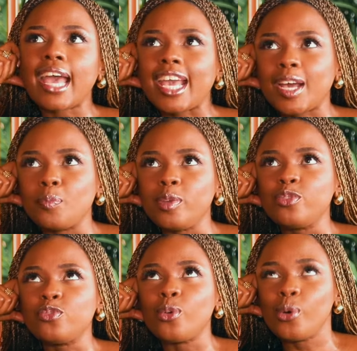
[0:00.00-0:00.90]
like
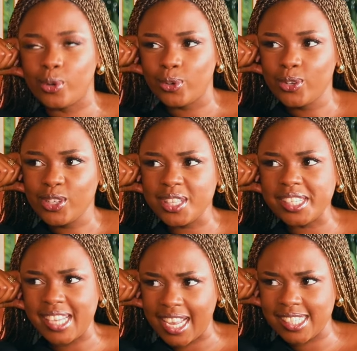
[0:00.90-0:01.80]
before
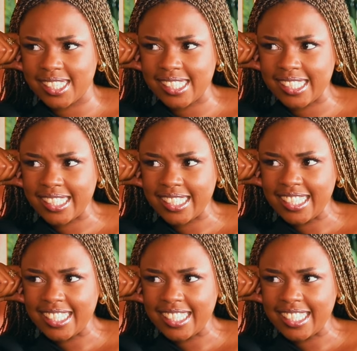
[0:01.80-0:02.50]
these gadgets?